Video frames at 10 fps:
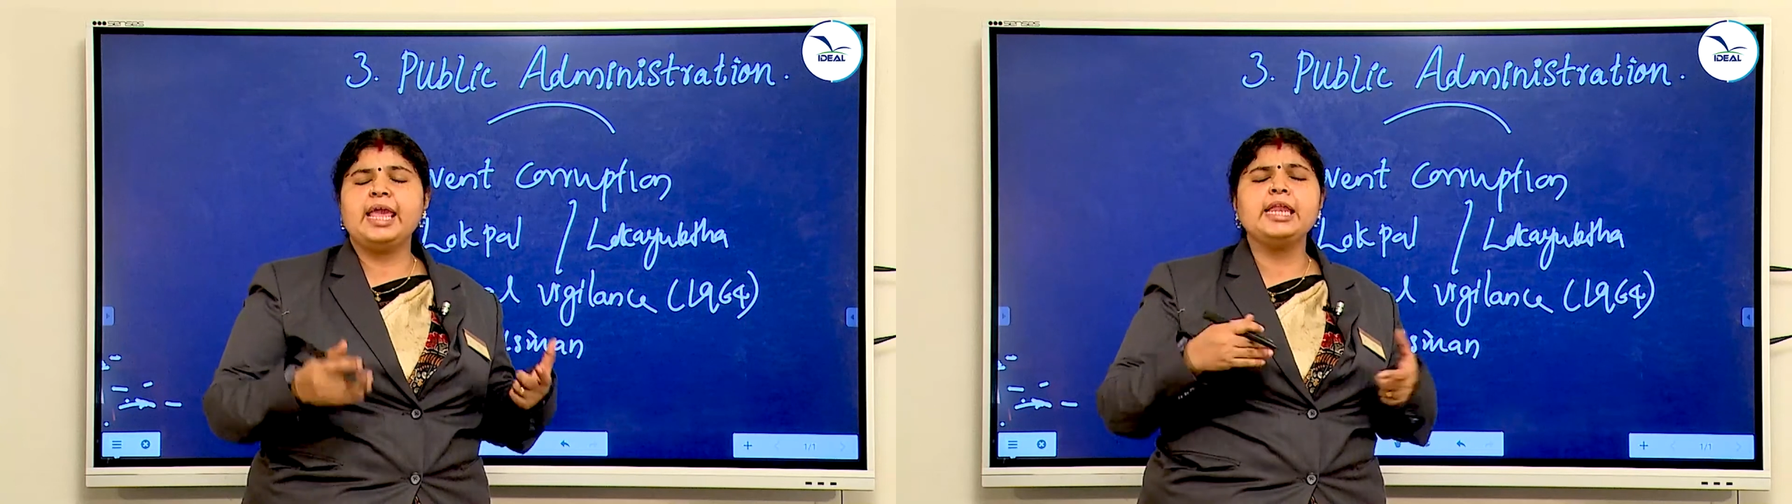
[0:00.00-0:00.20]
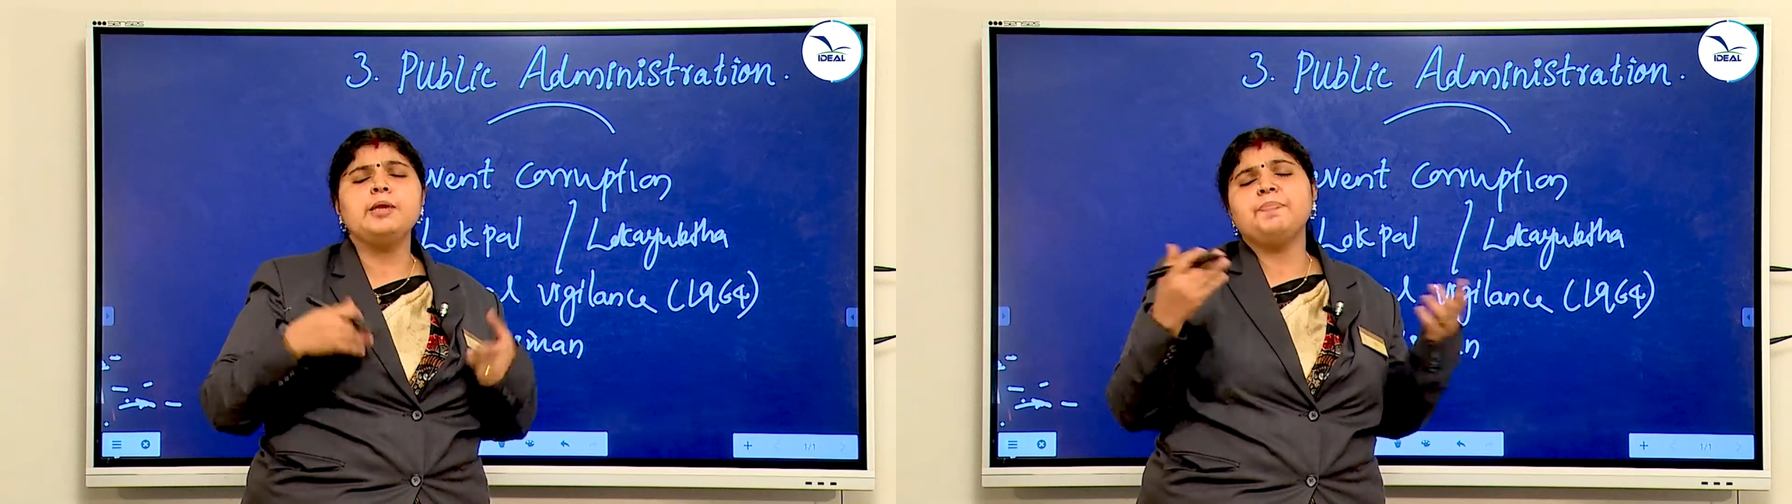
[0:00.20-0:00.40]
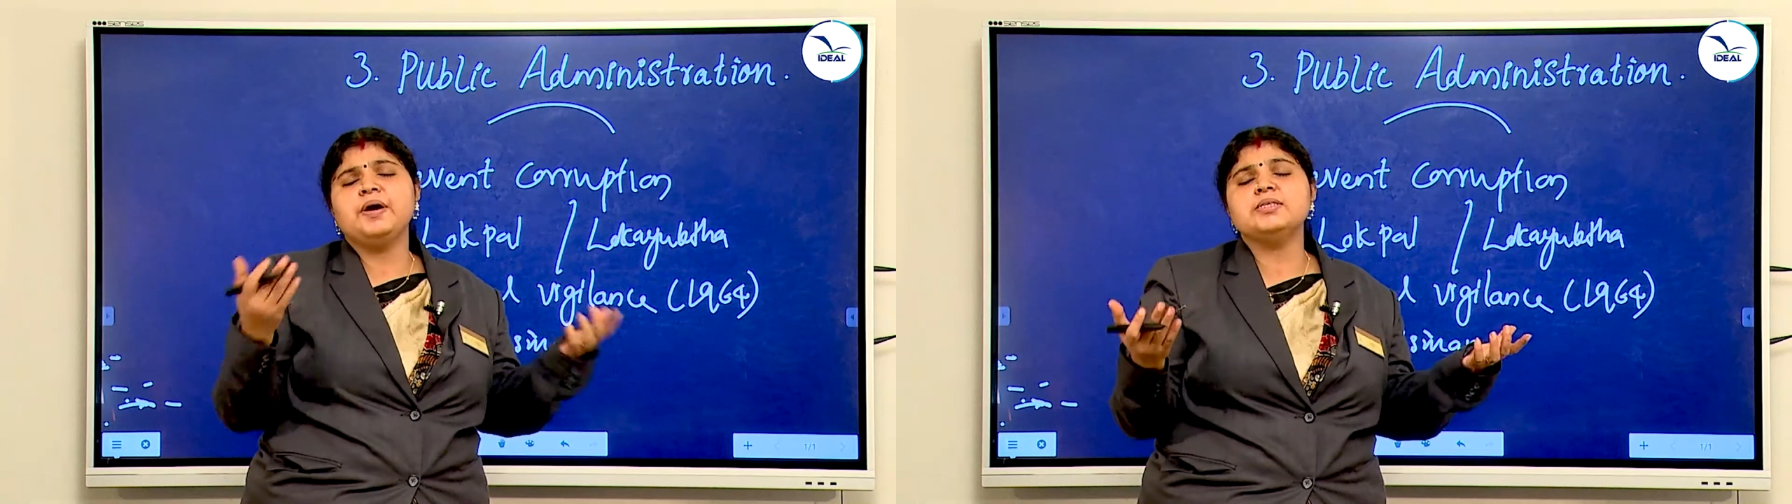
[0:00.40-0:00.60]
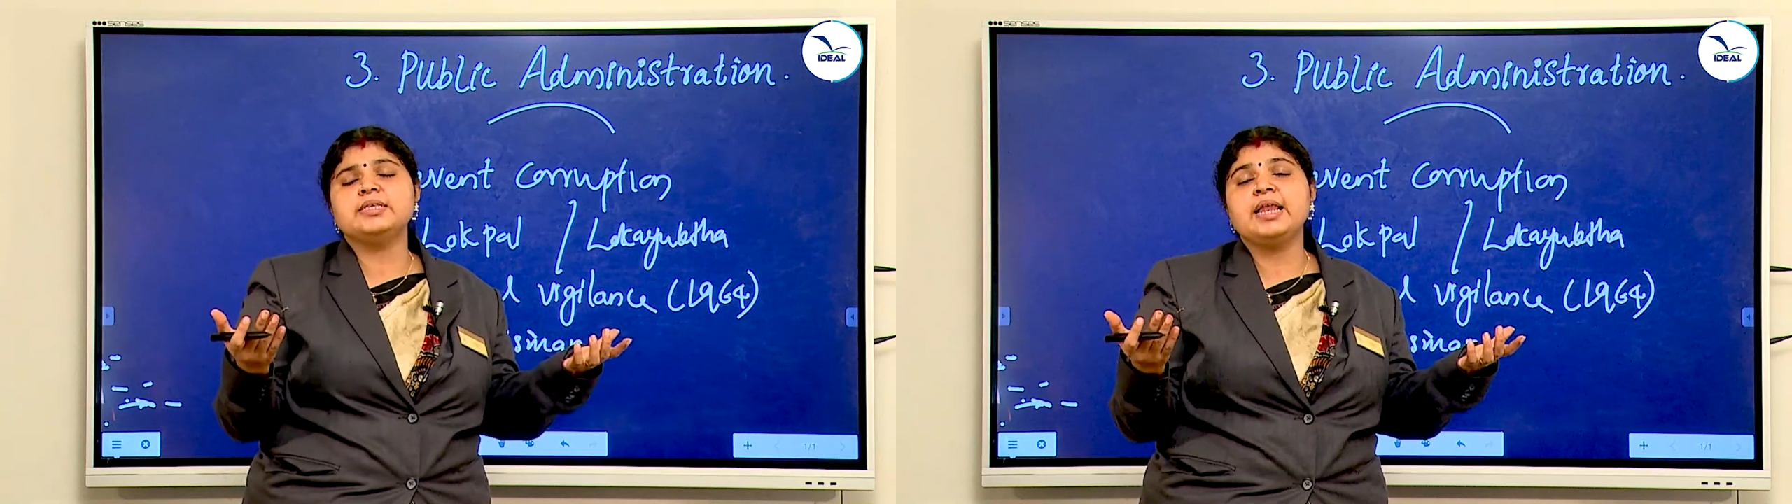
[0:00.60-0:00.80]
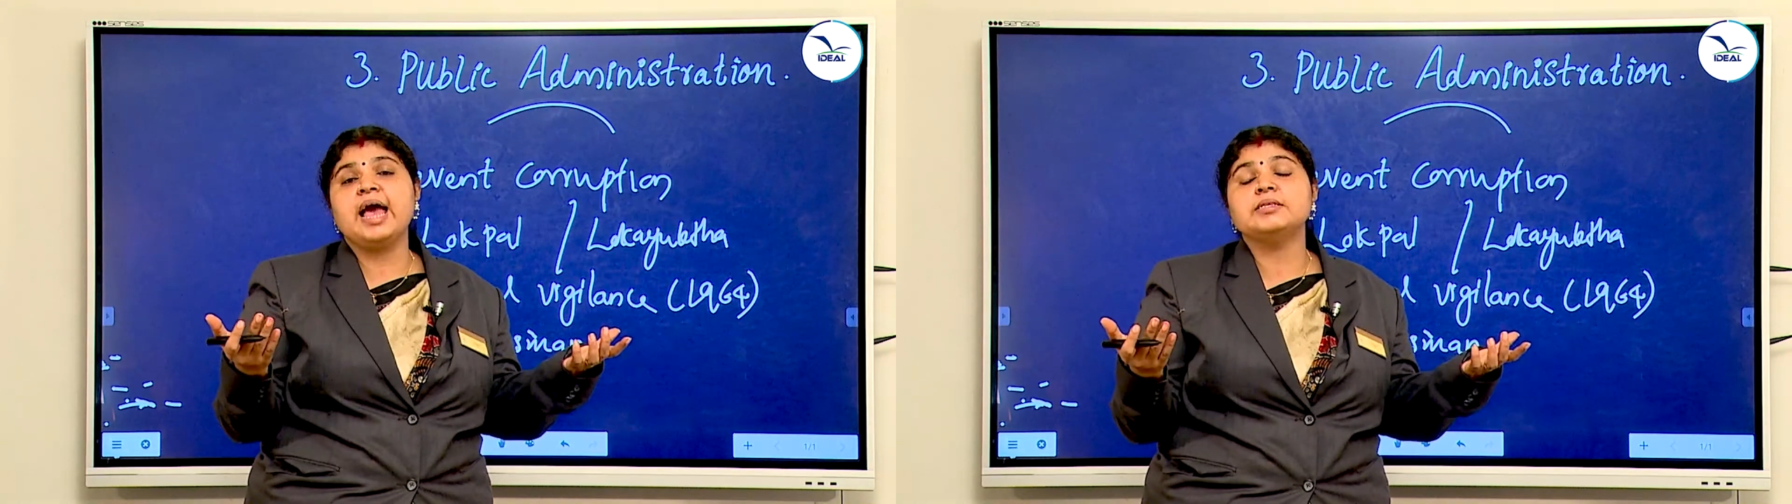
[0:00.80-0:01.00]
any
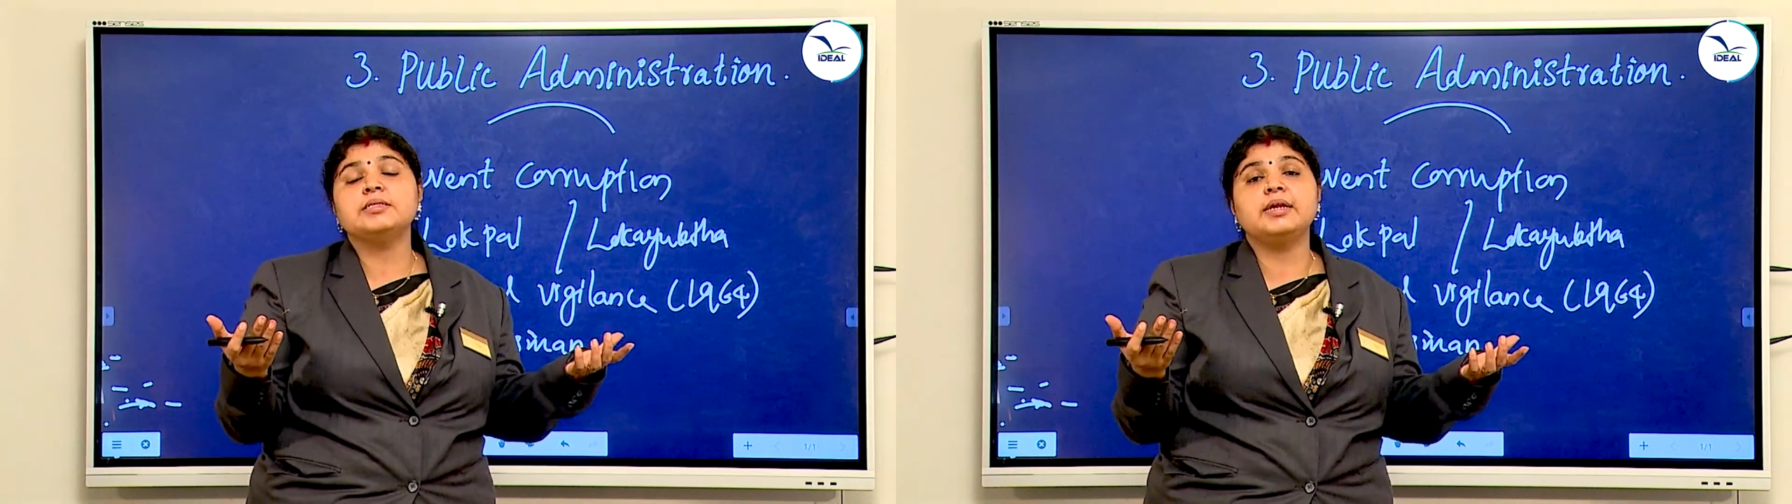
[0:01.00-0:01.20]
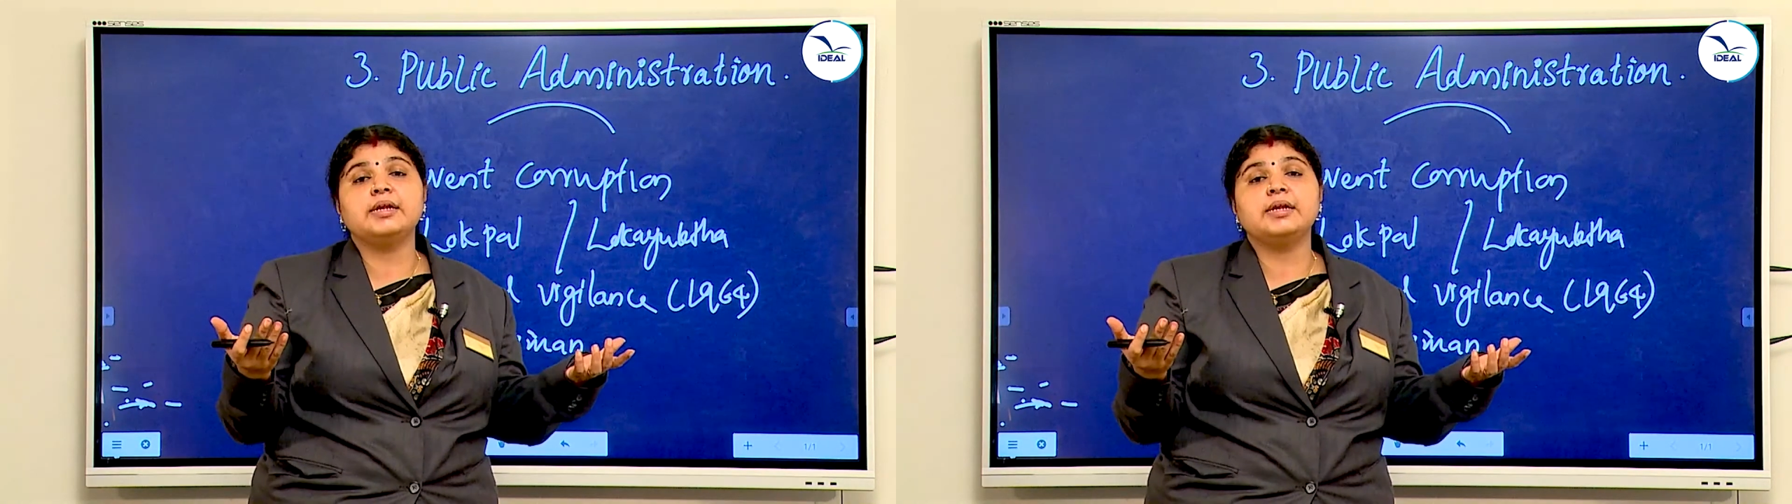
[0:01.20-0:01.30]
person has the